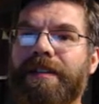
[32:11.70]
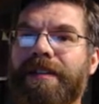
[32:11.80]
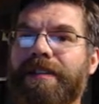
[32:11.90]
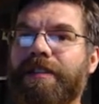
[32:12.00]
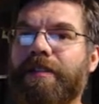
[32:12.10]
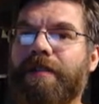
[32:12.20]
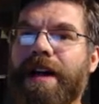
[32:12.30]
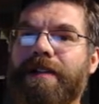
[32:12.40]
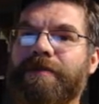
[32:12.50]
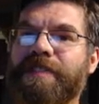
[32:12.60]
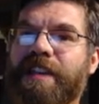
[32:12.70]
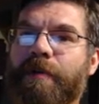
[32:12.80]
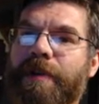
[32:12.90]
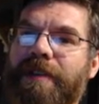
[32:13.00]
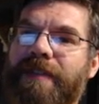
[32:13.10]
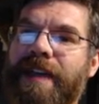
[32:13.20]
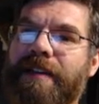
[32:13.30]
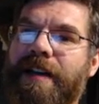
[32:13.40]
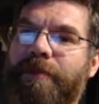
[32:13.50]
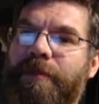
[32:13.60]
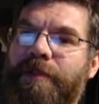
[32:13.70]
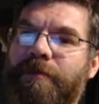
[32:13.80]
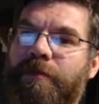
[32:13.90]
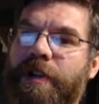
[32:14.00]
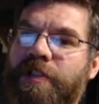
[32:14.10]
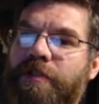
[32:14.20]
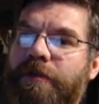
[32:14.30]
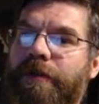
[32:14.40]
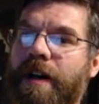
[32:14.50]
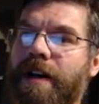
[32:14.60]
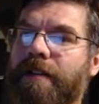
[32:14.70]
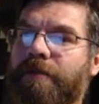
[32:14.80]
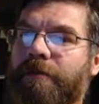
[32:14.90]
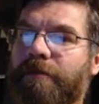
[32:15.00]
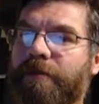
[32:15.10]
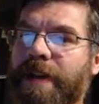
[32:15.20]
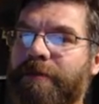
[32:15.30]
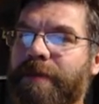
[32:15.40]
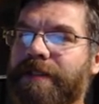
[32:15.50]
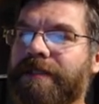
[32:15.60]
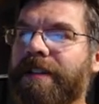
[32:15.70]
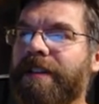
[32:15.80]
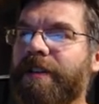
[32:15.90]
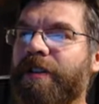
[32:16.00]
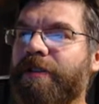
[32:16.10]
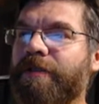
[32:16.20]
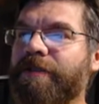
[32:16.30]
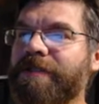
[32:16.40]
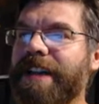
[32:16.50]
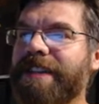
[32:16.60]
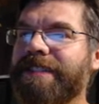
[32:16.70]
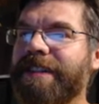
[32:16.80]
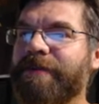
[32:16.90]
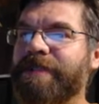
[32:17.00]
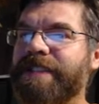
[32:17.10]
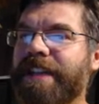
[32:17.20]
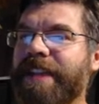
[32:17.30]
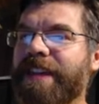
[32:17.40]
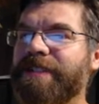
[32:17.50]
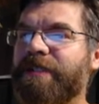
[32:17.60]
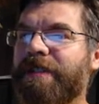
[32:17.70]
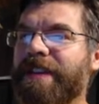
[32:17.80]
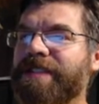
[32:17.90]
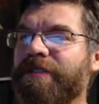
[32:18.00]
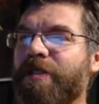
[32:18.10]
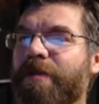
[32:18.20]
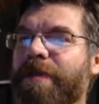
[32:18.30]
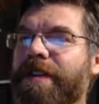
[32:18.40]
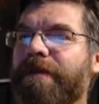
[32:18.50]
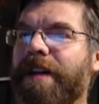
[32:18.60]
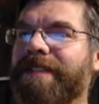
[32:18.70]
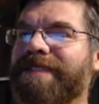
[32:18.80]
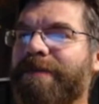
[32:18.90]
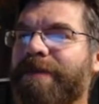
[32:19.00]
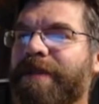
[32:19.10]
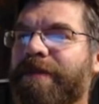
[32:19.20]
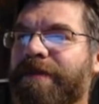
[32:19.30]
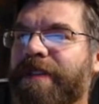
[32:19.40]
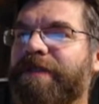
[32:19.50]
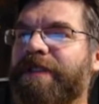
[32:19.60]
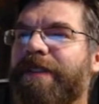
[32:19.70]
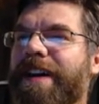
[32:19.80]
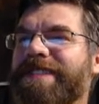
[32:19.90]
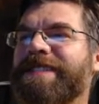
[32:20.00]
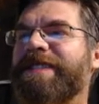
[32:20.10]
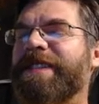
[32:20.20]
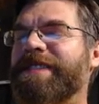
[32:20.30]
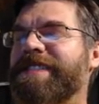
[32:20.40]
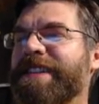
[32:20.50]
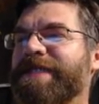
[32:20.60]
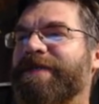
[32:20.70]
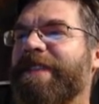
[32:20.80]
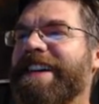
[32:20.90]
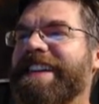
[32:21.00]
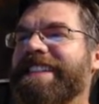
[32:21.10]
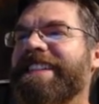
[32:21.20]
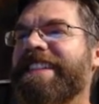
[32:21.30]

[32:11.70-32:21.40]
You know, I was gonna bring that up when you fought Raymond. Whose idea was that? That is crazy. Nobody fights somebody with 50 fights in their sixth fight.